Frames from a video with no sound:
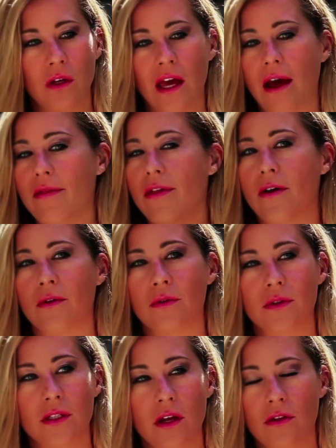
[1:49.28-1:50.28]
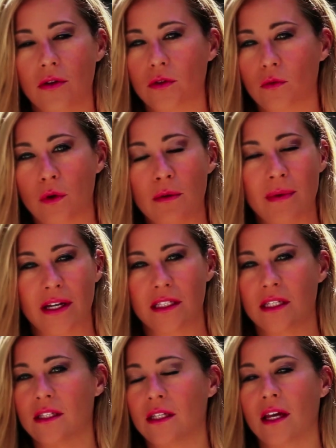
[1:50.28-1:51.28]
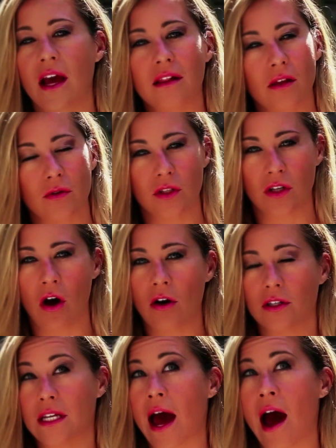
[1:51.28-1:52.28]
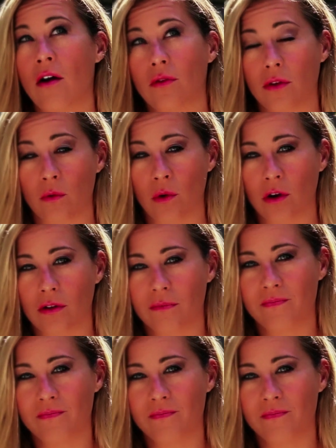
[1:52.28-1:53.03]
get those remixes and get those songs out in the world.